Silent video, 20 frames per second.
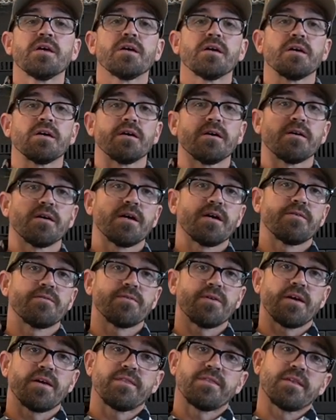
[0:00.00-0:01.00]

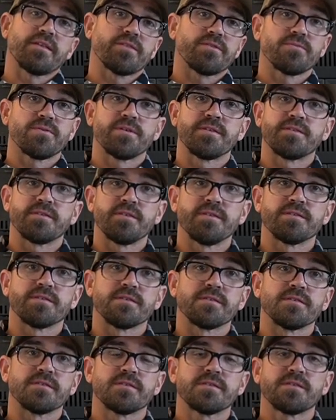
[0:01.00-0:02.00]
I think 3
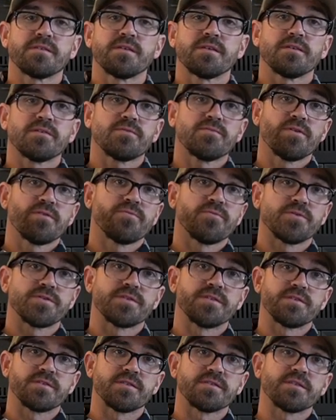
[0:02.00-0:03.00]
or 4
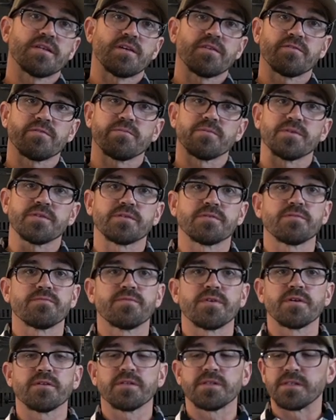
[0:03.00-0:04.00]
seasons out of them is
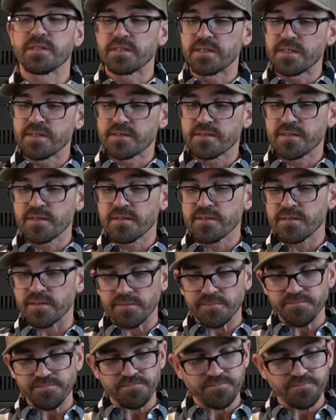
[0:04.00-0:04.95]
fairly decent.